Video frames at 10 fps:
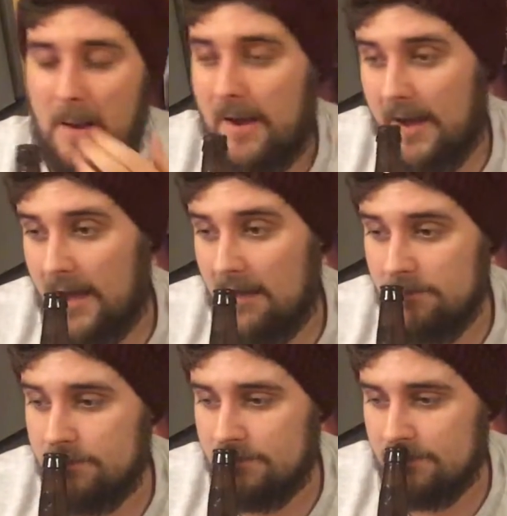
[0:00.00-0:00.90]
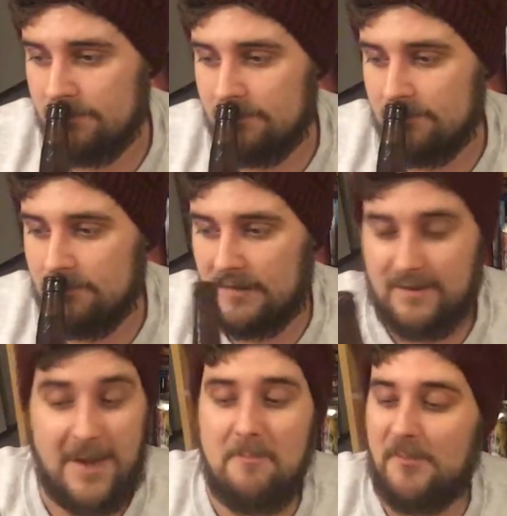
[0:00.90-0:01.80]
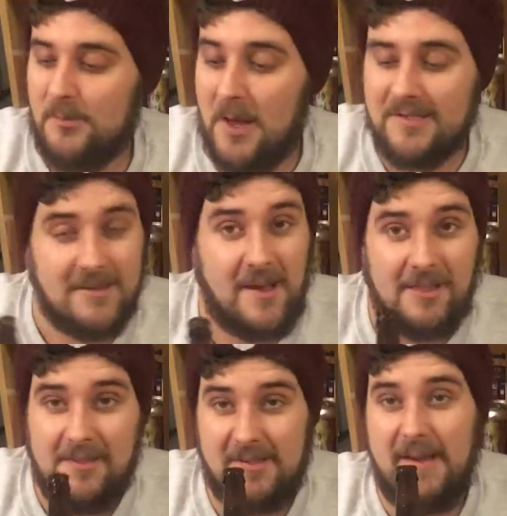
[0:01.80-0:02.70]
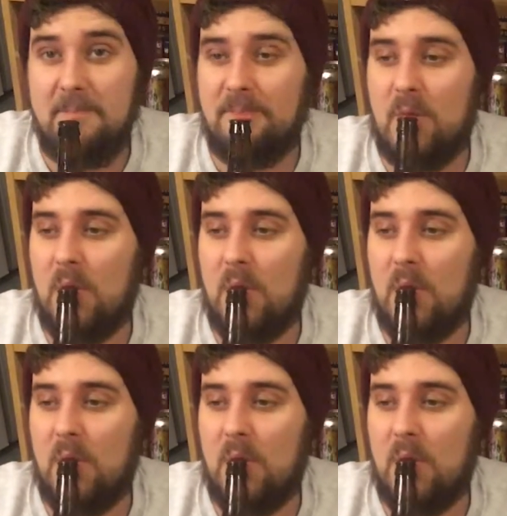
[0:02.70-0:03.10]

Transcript: Uh, yep, smells exactly the same.